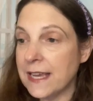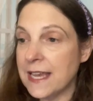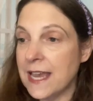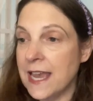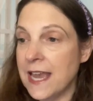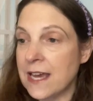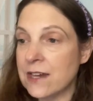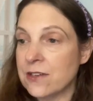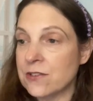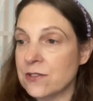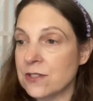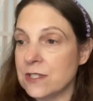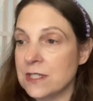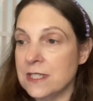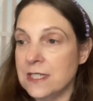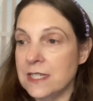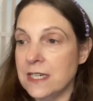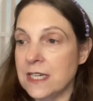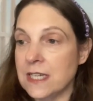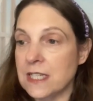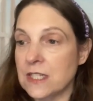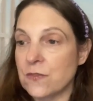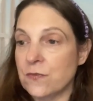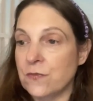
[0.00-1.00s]

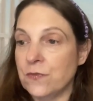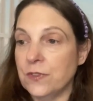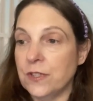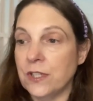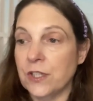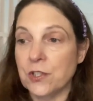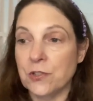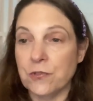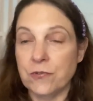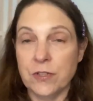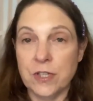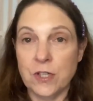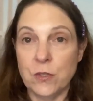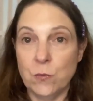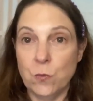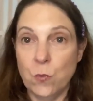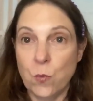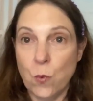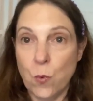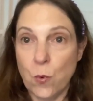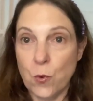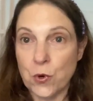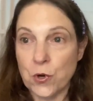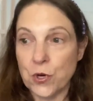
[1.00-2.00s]
candlesticks, flickering
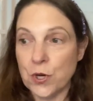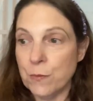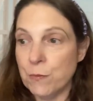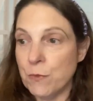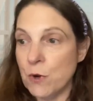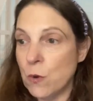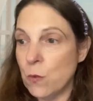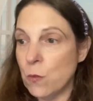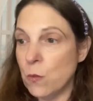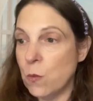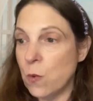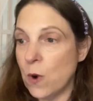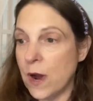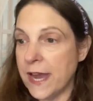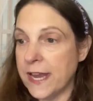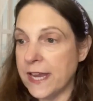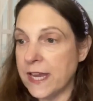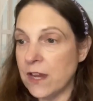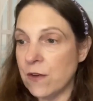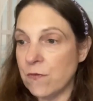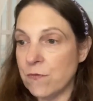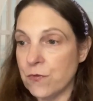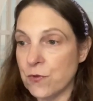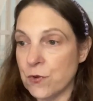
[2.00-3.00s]
warm
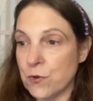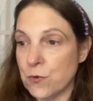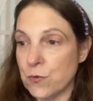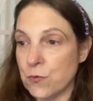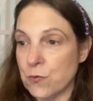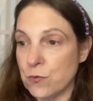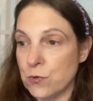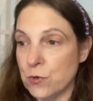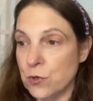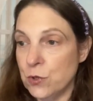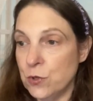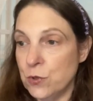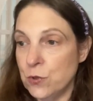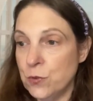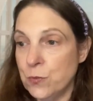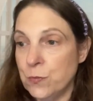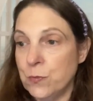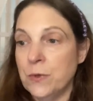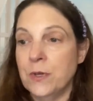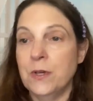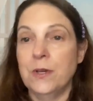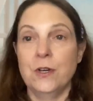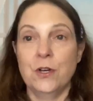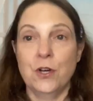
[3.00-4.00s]
white for
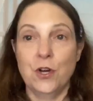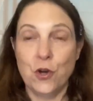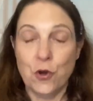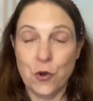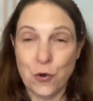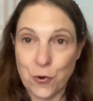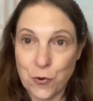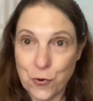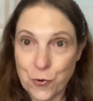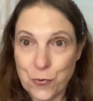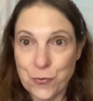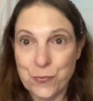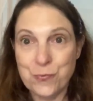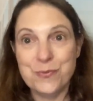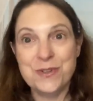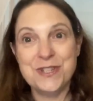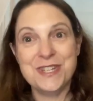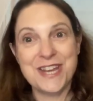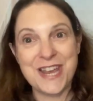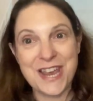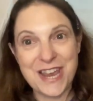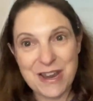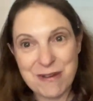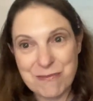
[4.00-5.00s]
room, home,
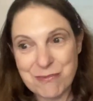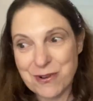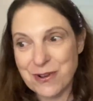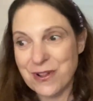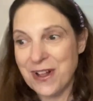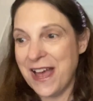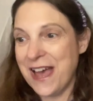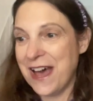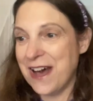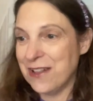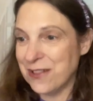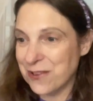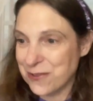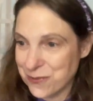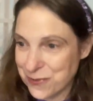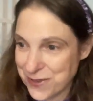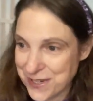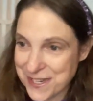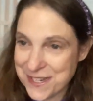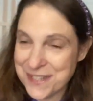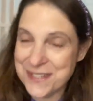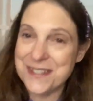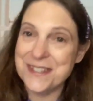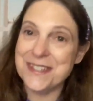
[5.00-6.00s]
table,
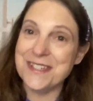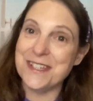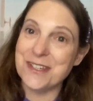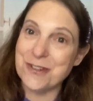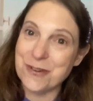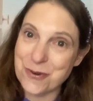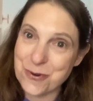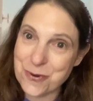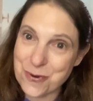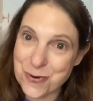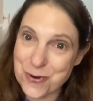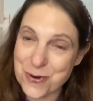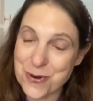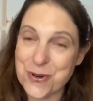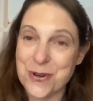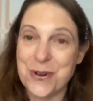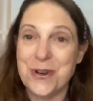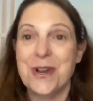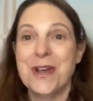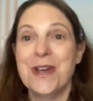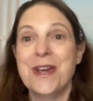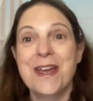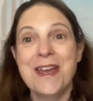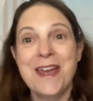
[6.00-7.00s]
Halloween, decor.
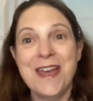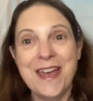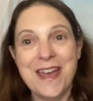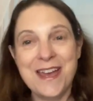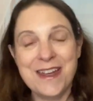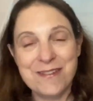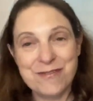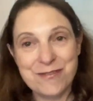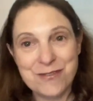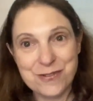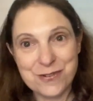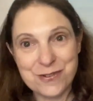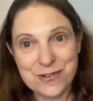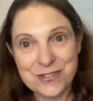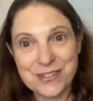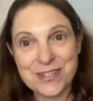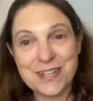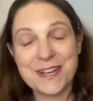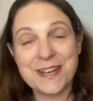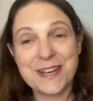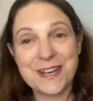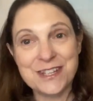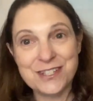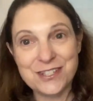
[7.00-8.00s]
And of course,
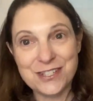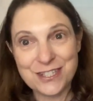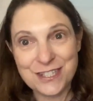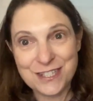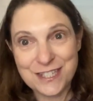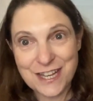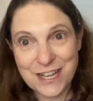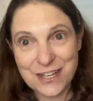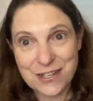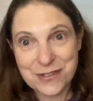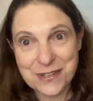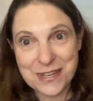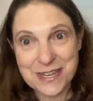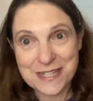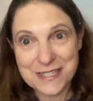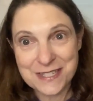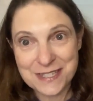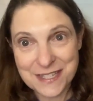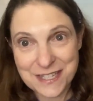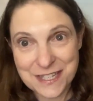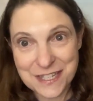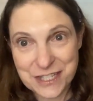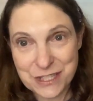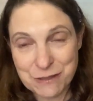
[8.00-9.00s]
like I just said, you get
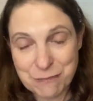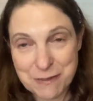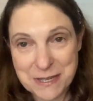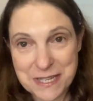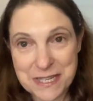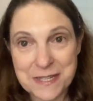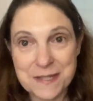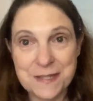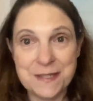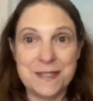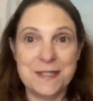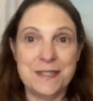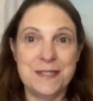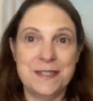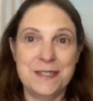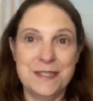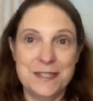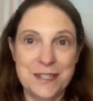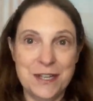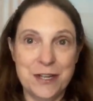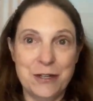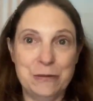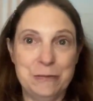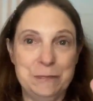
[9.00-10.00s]
six pieces.
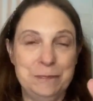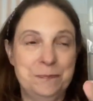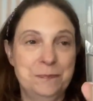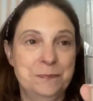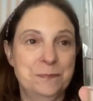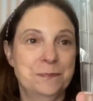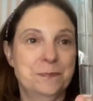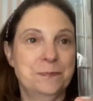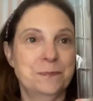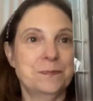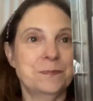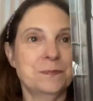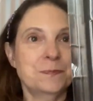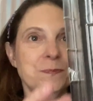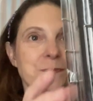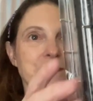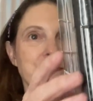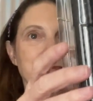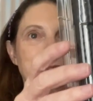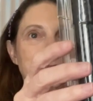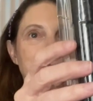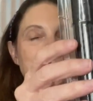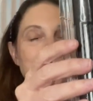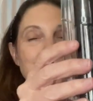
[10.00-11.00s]
So
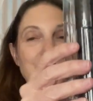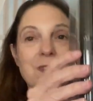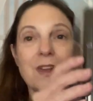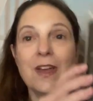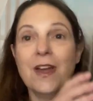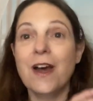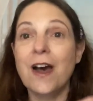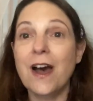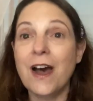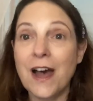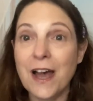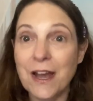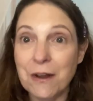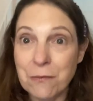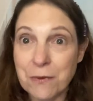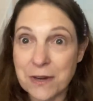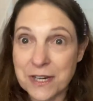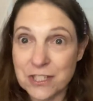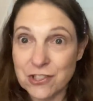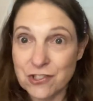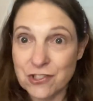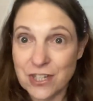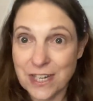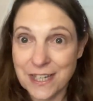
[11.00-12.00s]
I
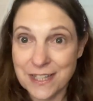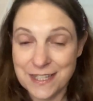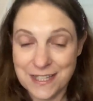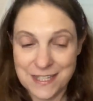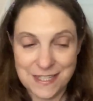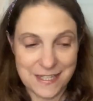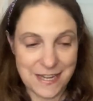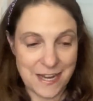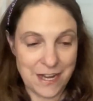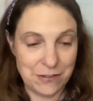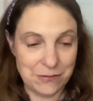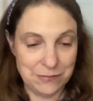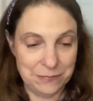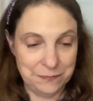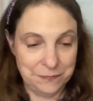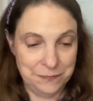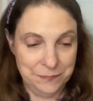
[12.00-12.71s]
wanna check these out.